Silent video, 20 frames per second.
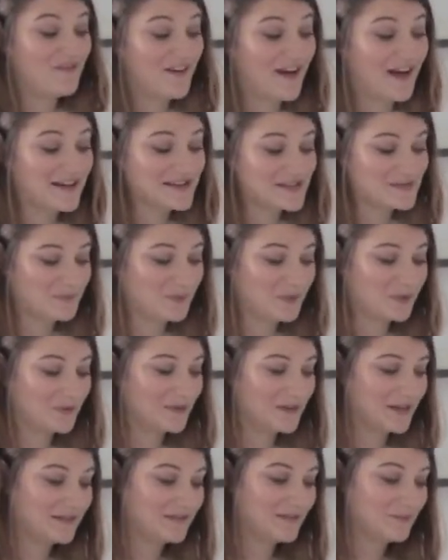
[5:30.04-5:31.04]
first
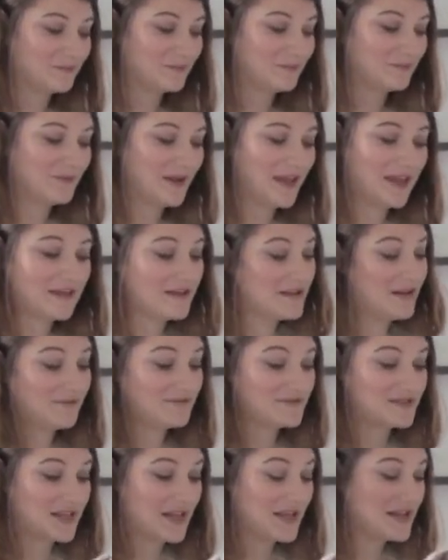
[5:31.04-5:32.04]
born, and he
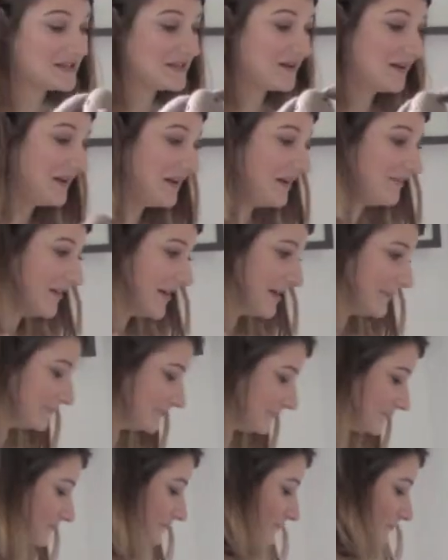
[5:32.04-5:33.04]
loves this. I love it.
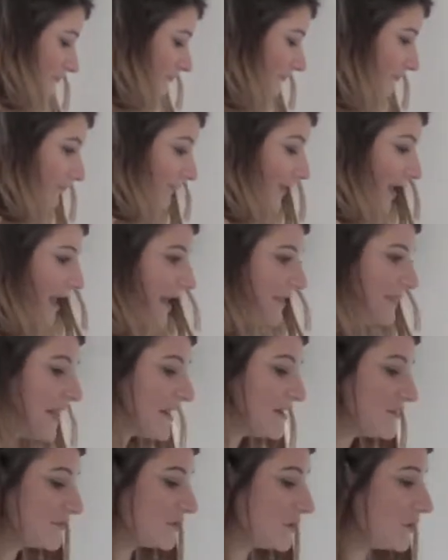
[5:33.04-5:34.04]
And then of